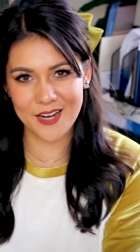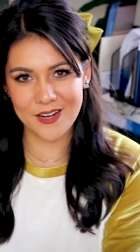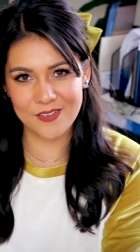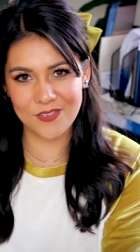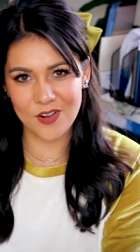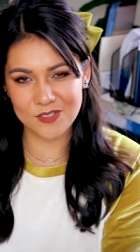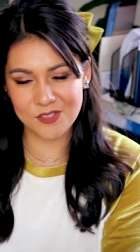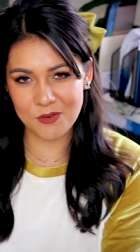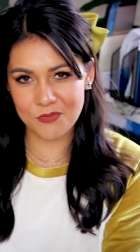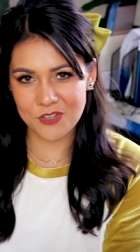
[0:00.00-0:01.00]
and
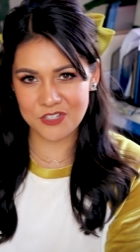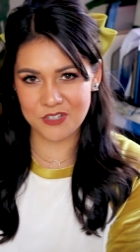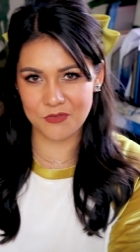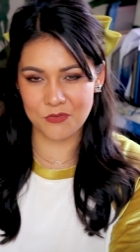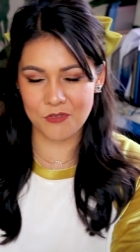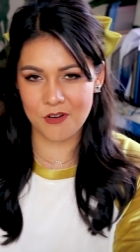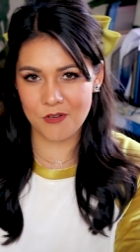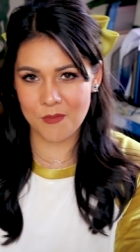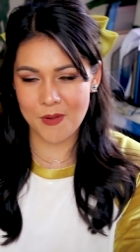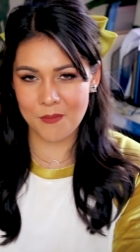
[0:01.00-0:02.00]
also efficient
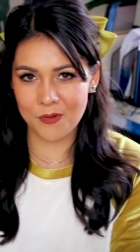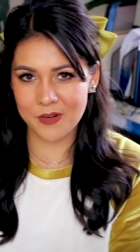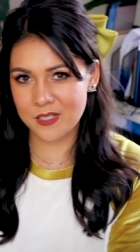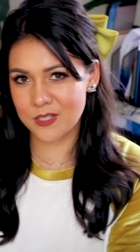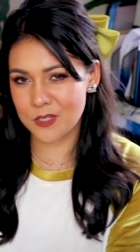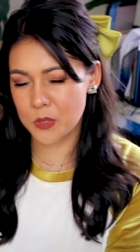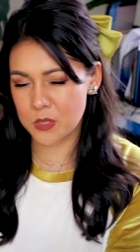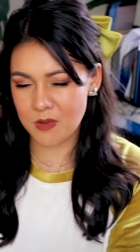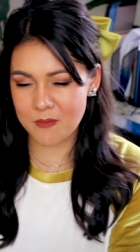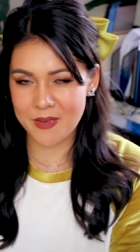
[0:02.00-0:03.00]
for remembering to
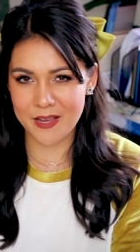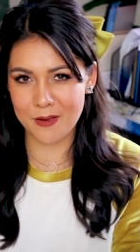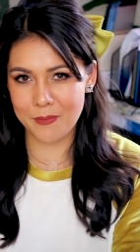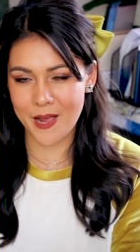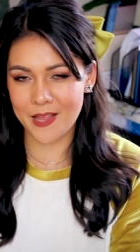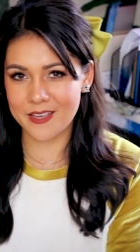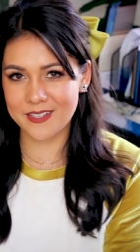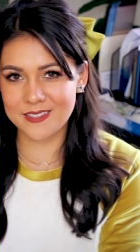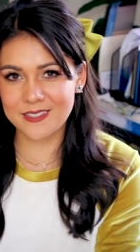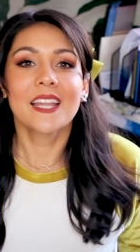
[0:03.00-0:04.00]
use my makeup palettes.